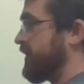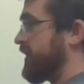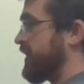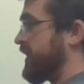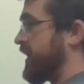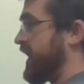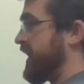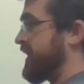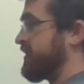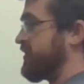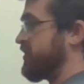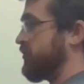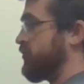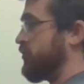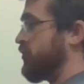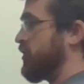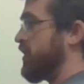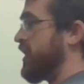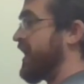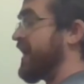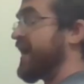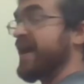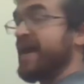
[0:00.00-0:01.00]
as you
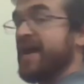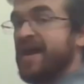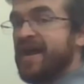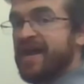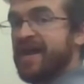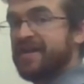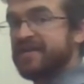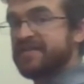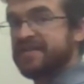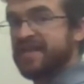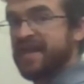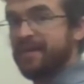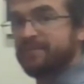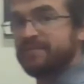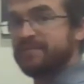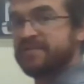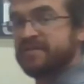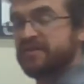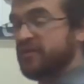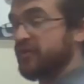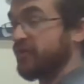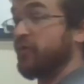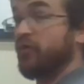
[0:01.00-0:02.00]
attempt
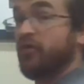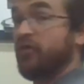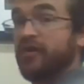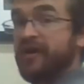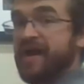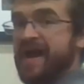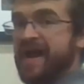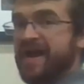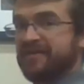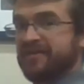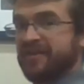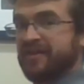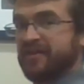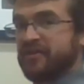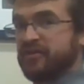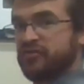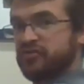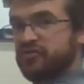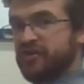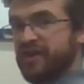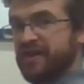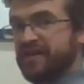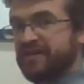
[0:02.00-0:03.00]
to or act like you're
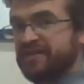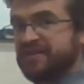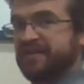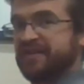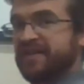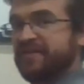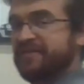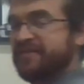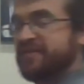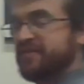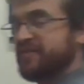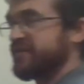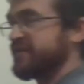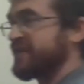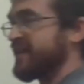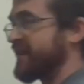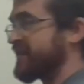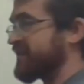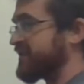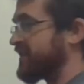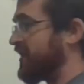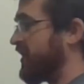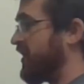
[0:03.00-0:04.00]
trying to lift your
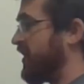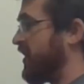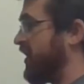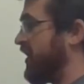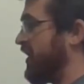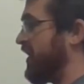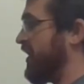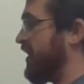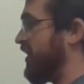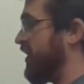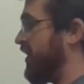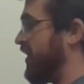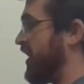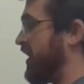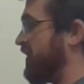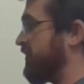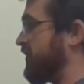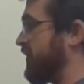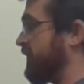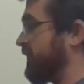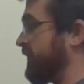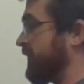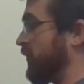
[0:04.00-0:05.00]
desk off
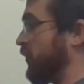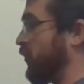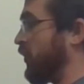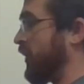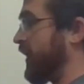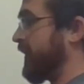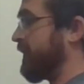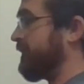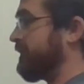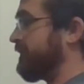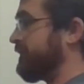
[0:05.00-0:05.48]
the floor.